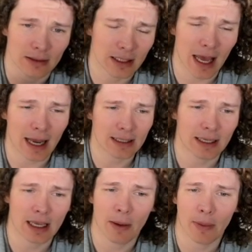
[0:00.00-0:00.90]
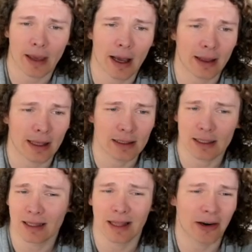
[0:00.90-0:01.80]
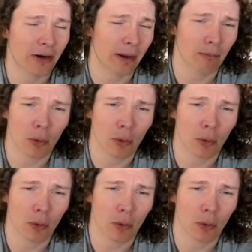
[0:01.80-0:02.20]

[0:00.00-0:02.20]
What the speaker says: tactic coming out against Galarian